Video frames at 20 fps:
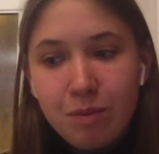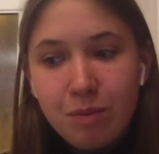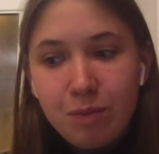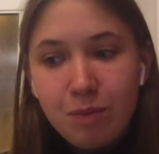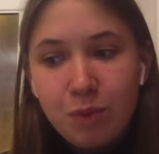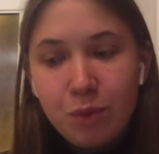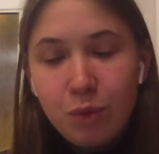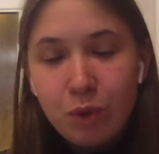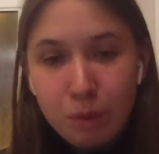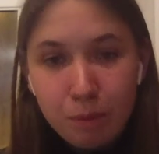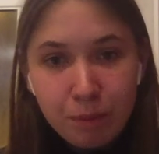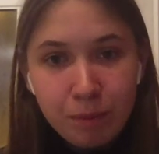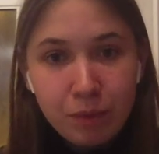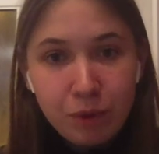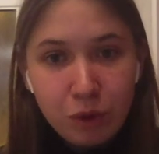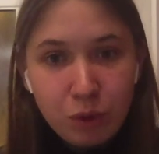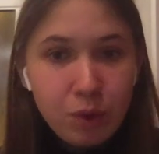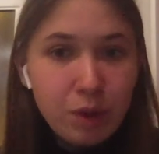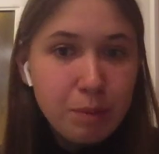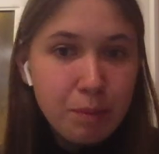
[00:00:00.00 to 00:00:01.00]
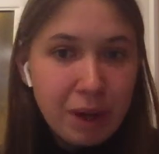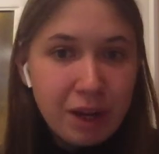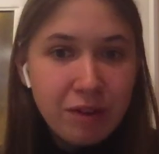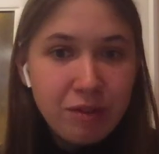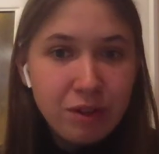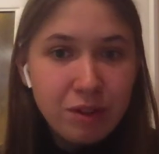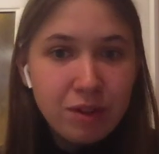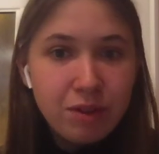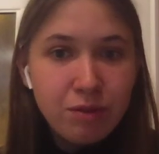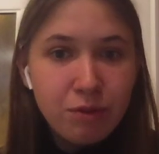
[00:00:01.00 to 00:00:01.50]
you will
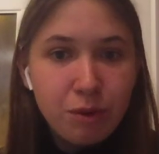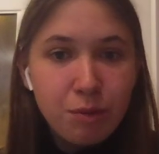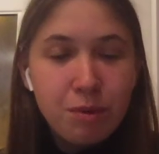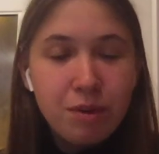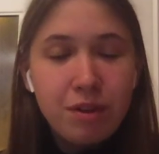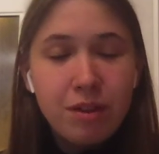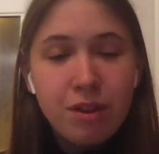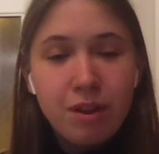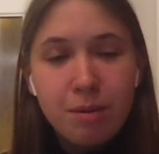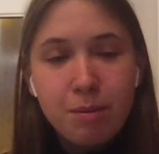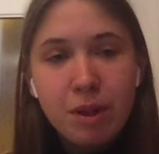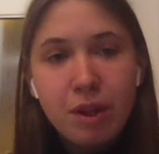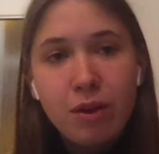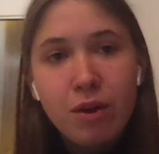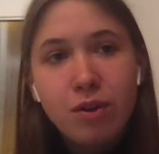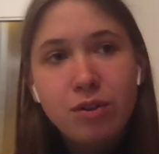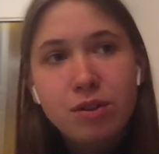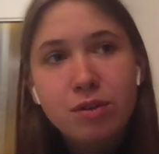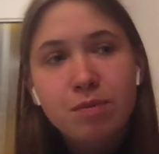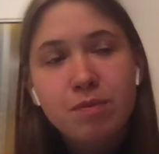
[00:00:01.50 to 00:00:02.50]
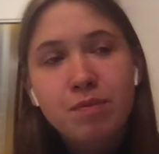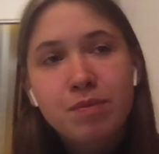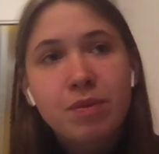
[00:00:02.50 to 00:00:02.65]
benefit from them a lot.